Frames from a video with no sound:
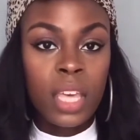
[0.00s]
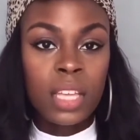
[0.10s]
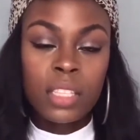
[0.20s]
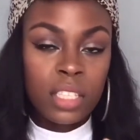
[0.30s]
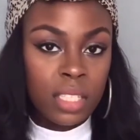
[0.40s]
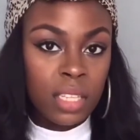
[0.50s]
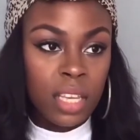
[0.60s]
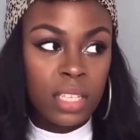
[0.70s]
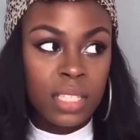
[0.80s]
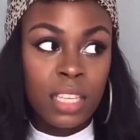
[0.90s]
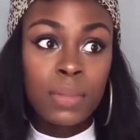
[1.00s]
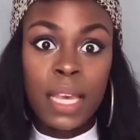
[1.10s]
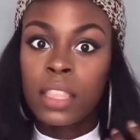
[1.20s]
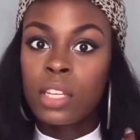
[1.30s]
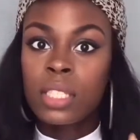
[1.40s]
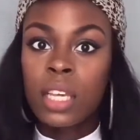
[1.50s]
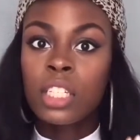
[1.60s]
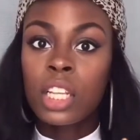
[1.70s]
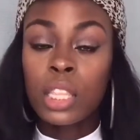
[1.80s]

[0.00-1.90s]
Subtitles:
It seems like there's such